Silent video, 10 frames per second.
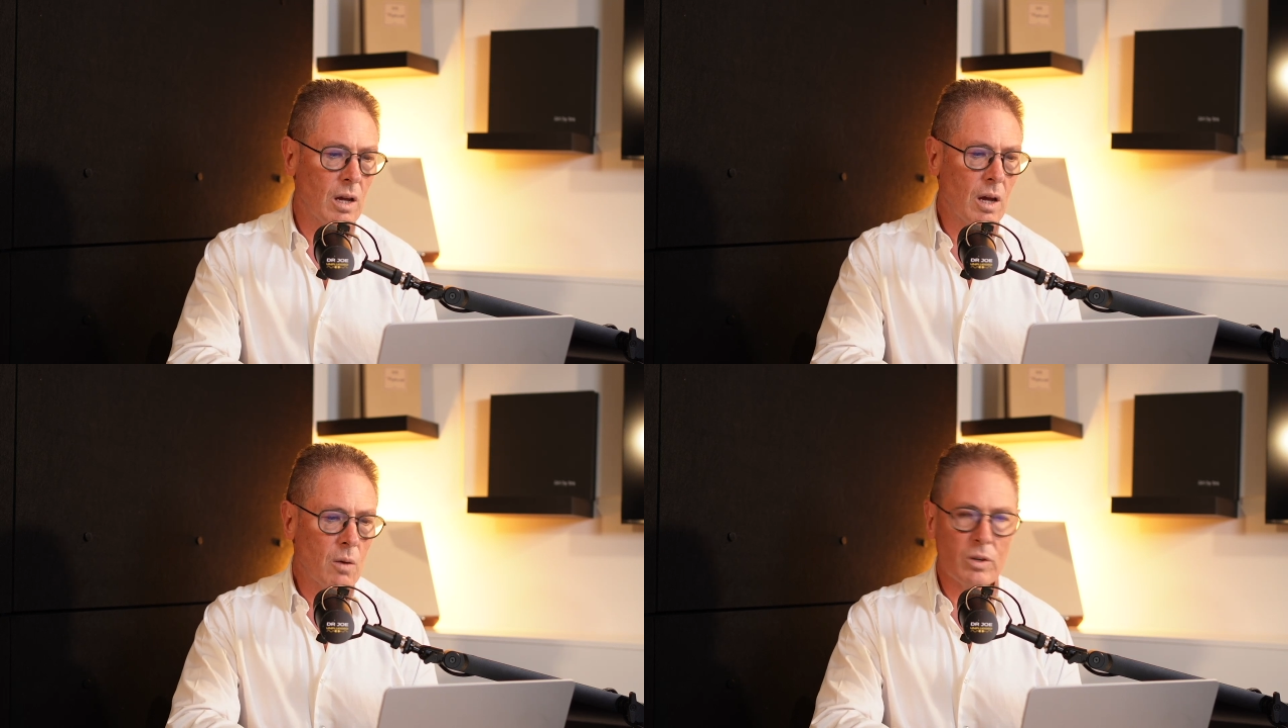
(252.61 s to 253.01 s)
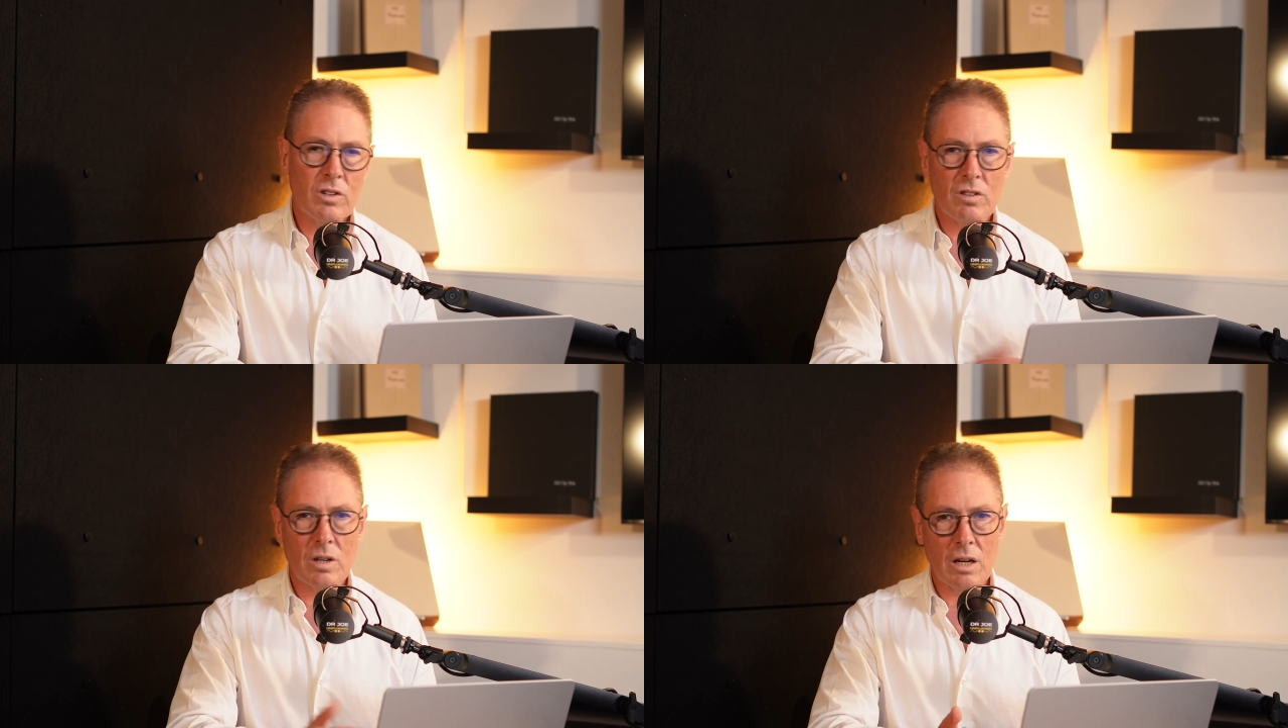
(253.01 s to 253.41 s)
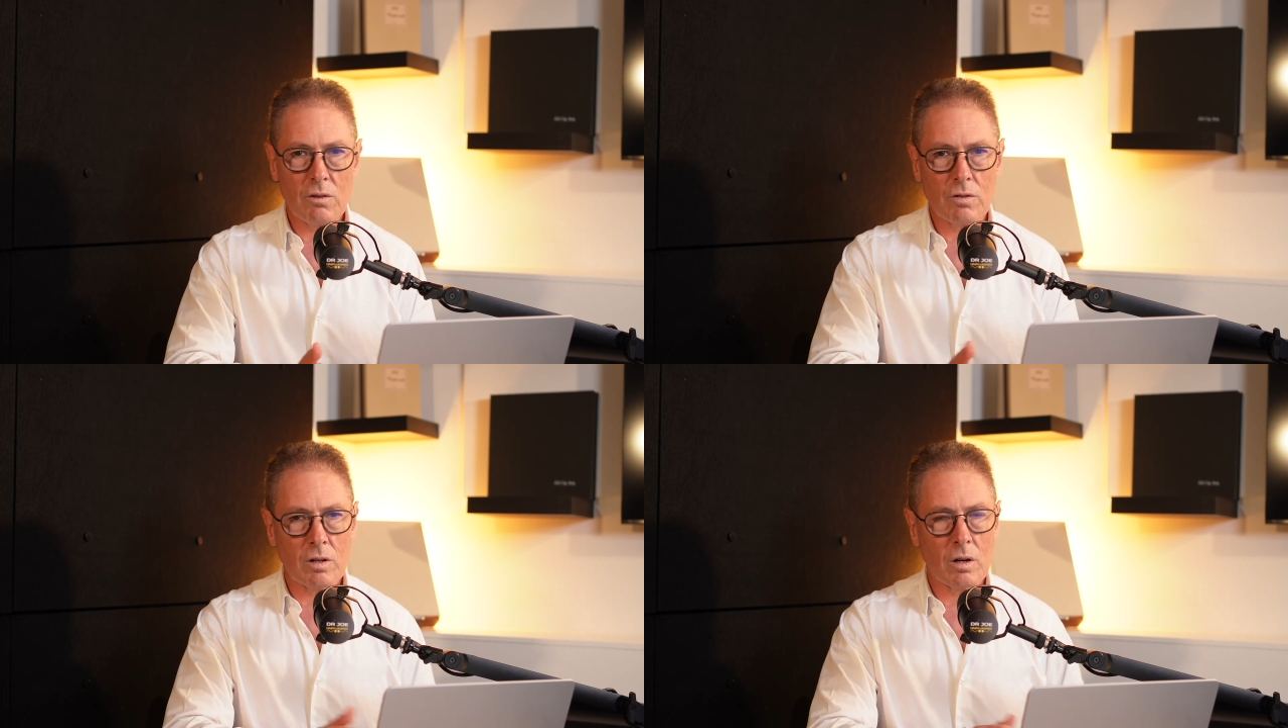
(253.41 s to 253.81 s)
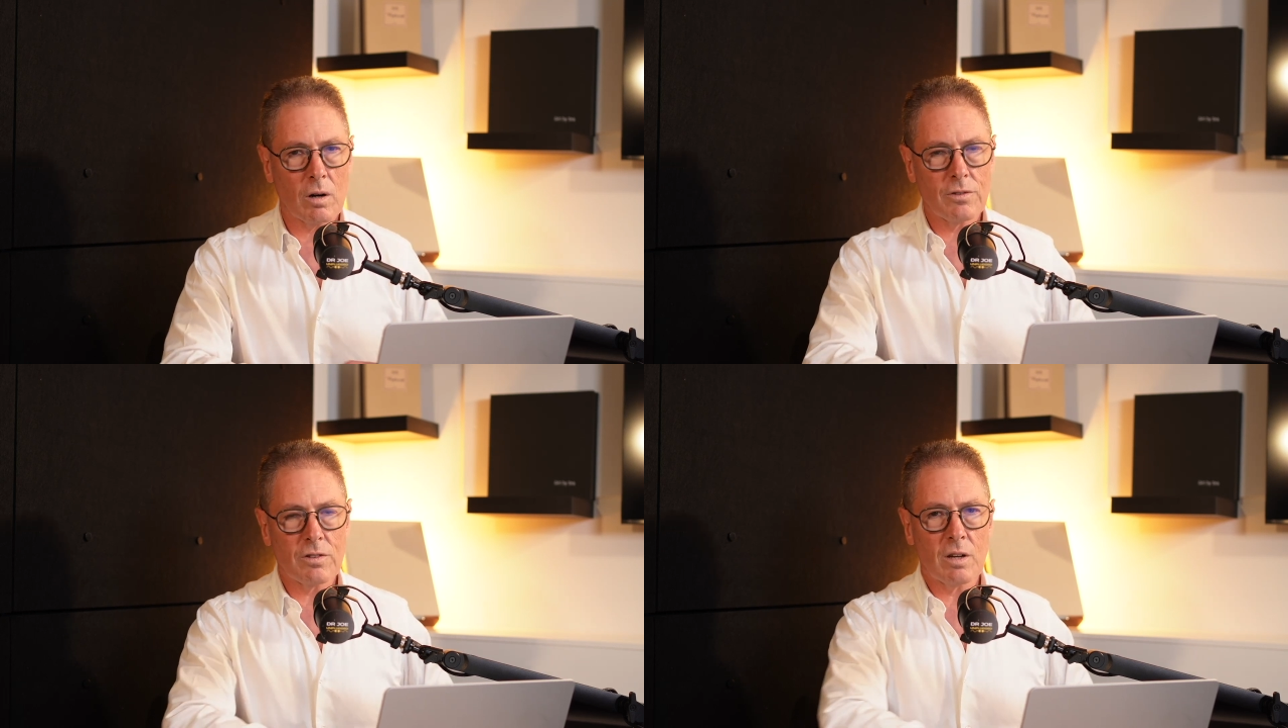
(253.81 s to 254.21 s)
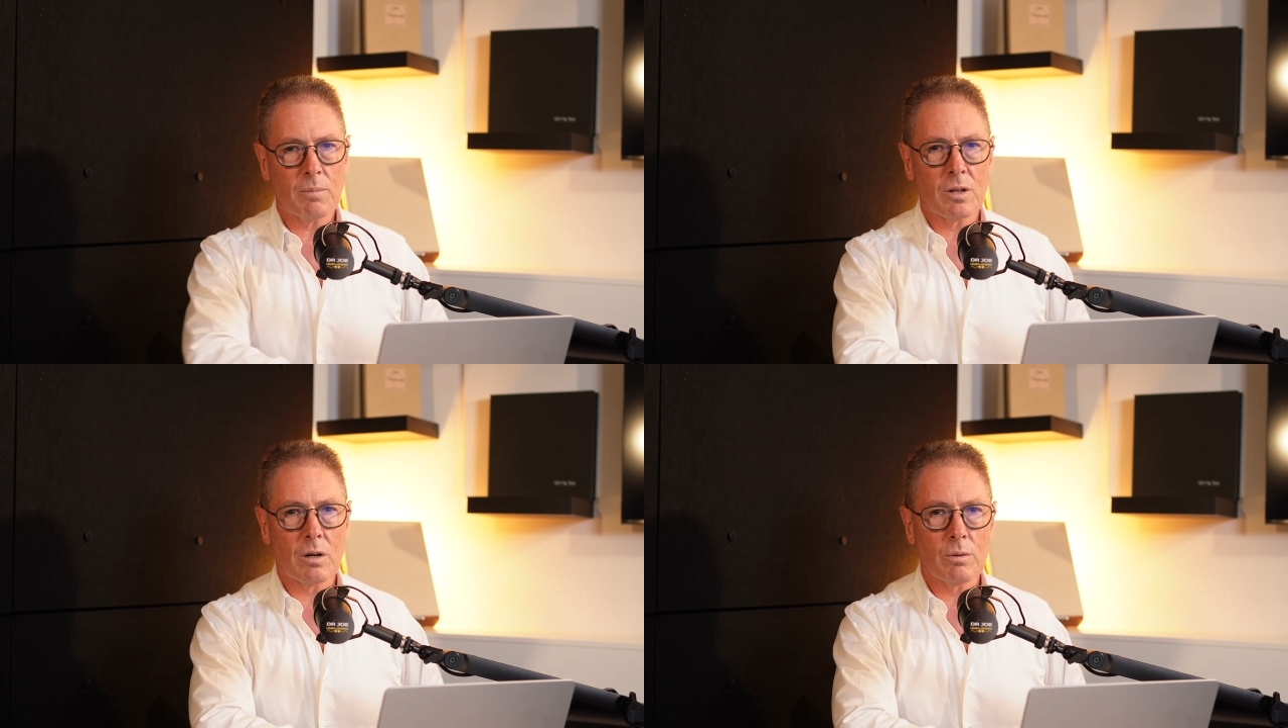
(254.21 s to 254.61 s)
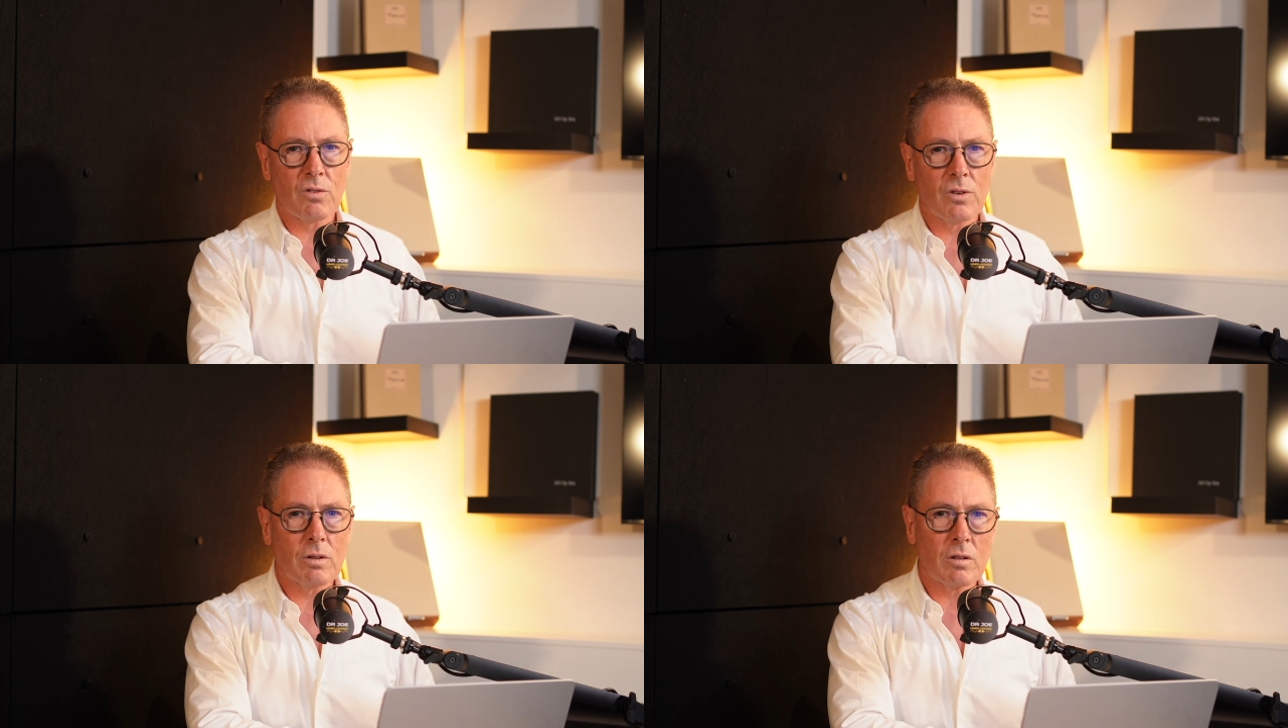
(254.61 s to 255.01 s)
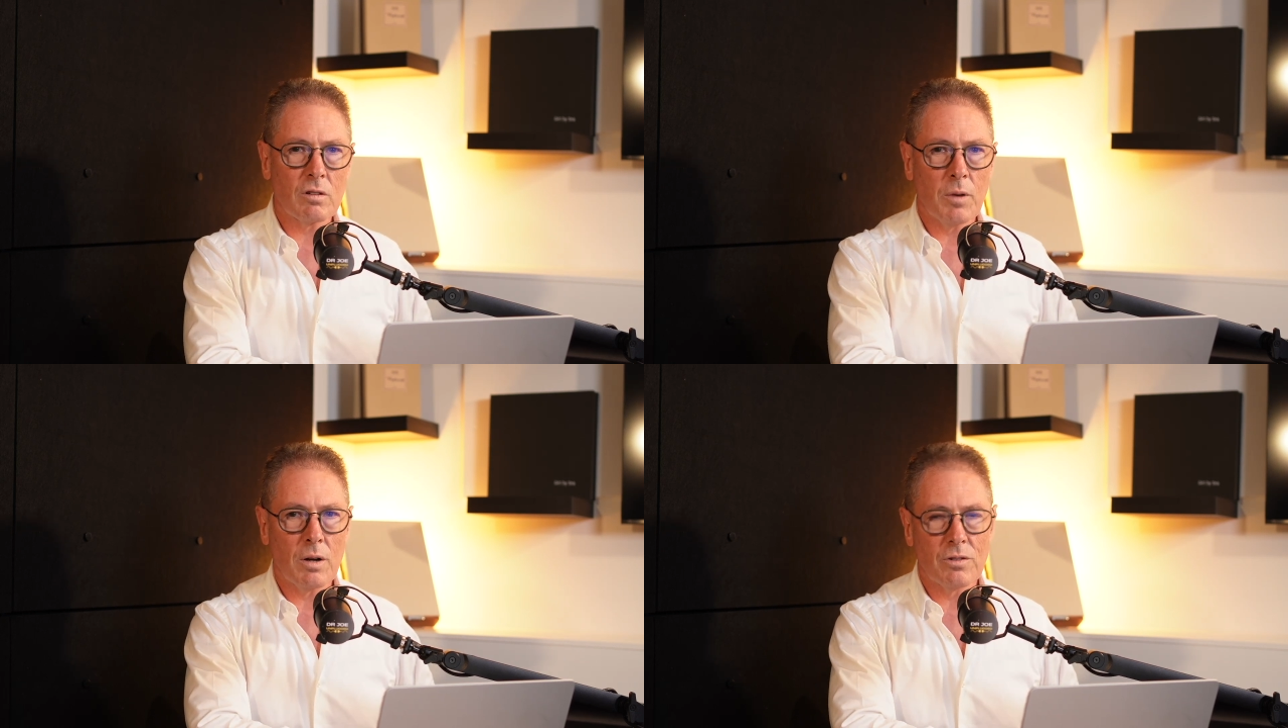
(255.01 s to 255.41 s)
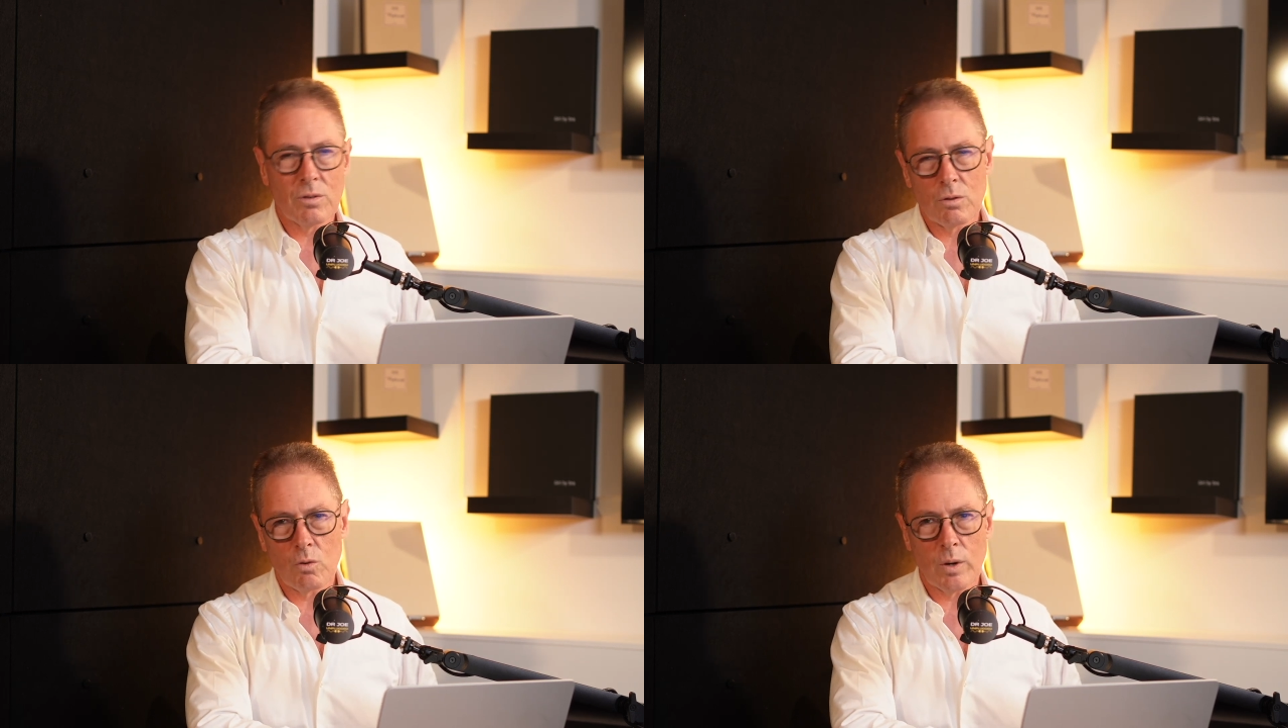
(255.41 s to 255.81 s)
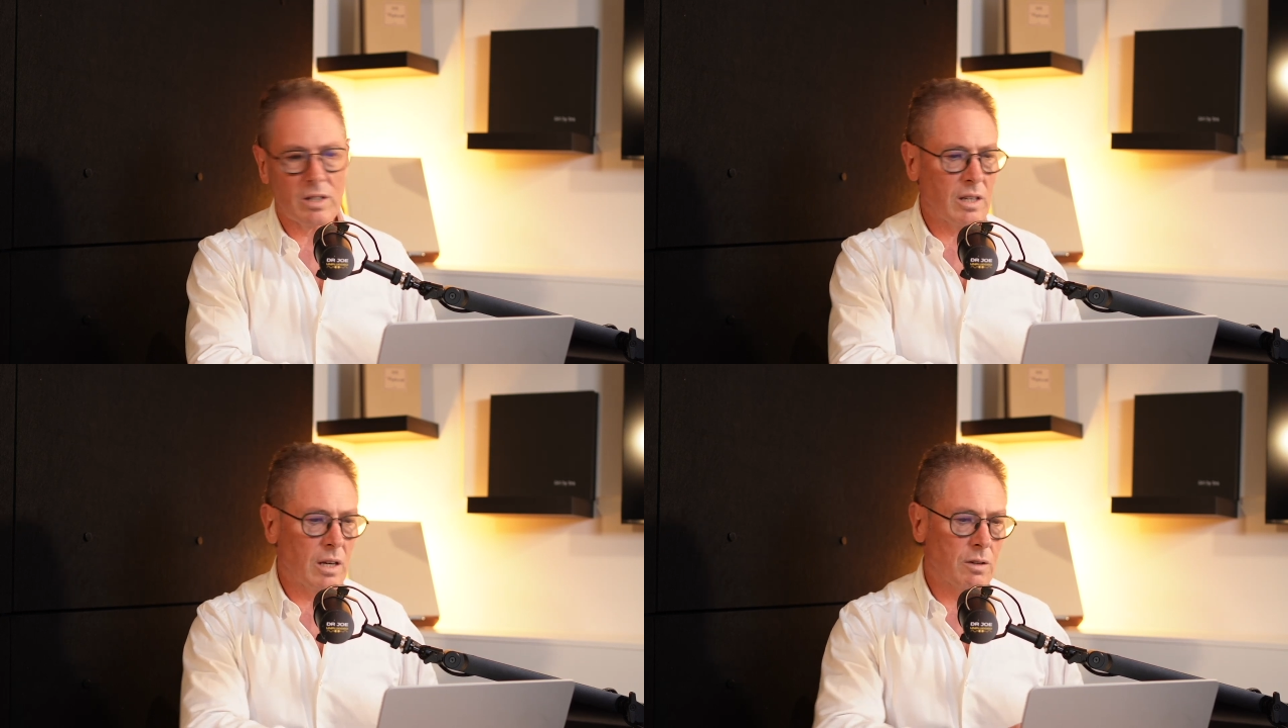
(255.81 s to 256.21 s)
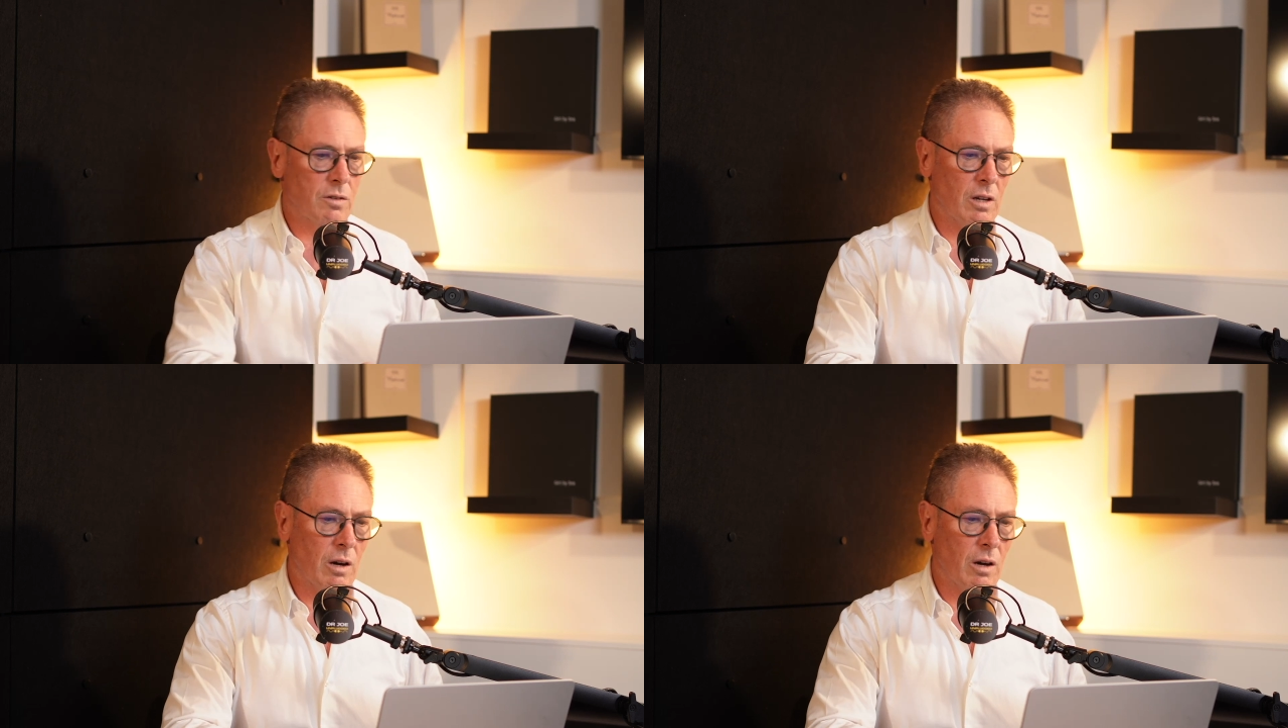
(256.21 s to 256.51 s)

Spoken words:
which is an interesting concept that I was first exposed to 20 years ago,